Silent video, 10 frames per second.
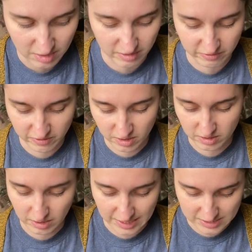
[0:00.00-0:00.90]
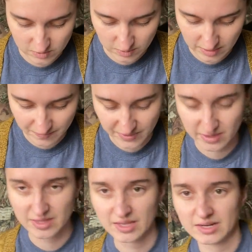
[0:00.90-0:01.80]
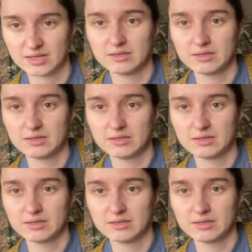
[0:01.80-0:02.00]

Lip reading: off on the last one. And then